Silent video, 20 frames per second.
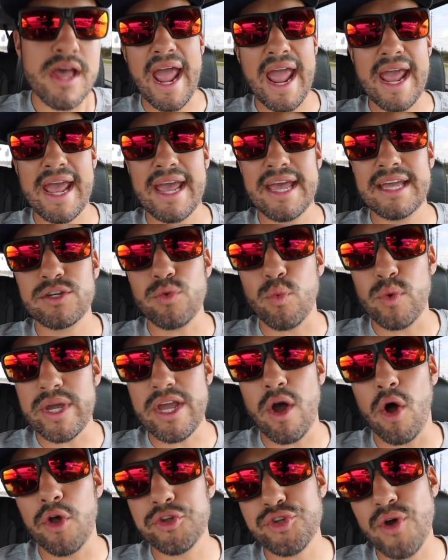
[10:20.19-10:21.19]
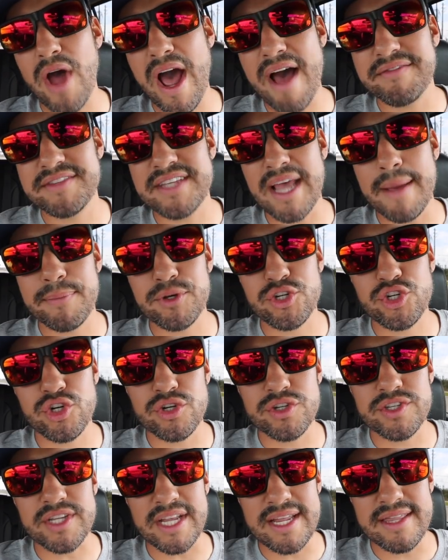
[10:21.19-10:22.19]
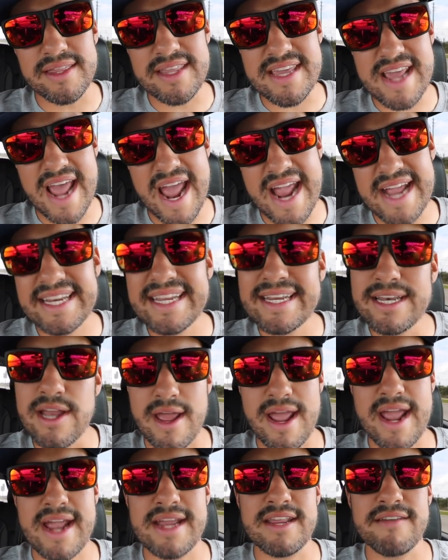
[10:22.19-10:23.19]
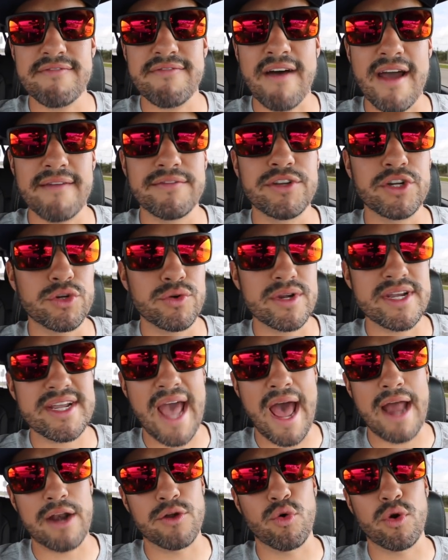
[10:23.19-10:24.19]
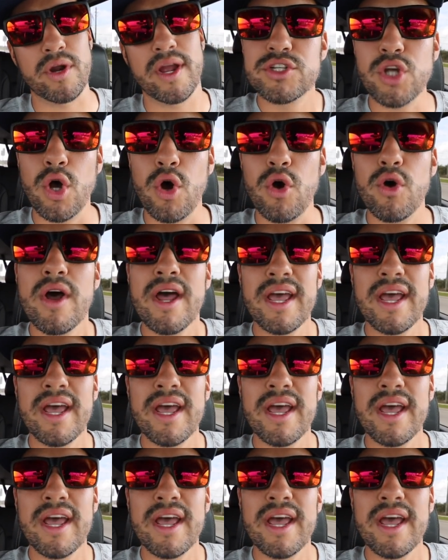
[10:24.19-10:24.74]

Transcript: And we also have temperatures in the 80 to 85 degree category. So